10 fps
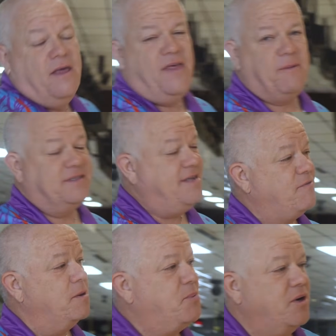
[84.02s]
That was
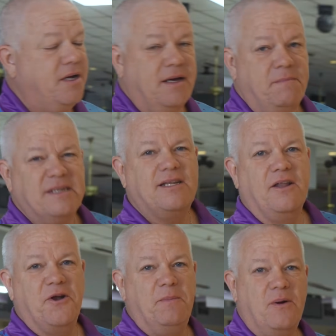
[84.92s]
definitely pretty good. Missed a
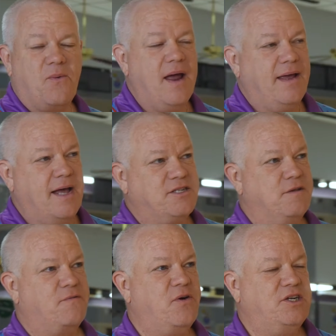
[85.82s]
little bit right, got to
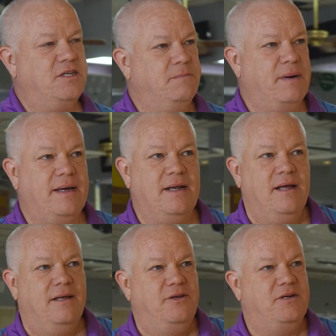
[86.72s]
the friction, but
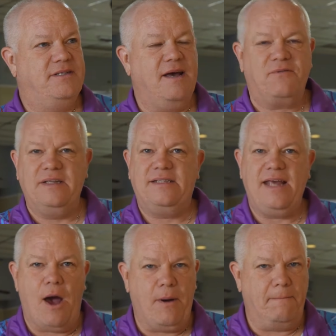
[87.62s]
you could definitely
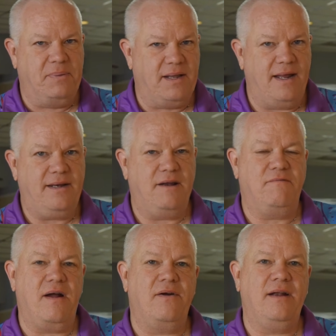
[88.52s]
see how it blended
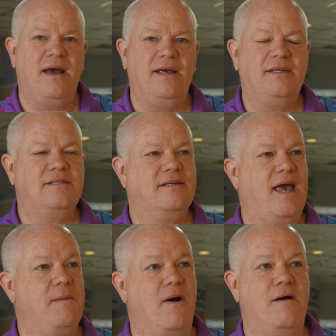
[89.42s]
very nice,
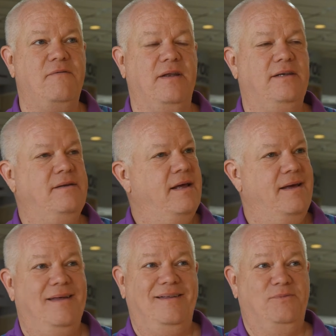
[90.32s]
came off and
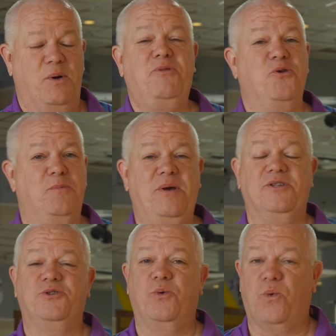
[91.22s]
went through the
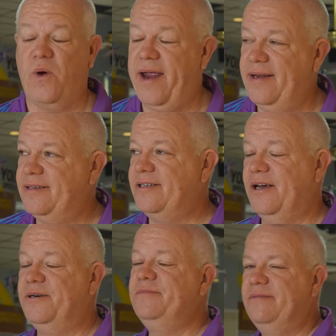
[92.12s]
pins great.
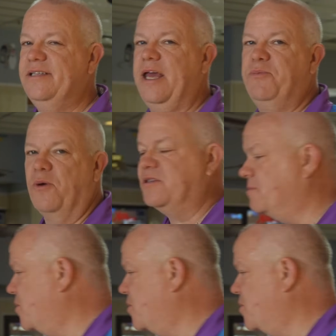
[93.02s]
So let's keep throwing some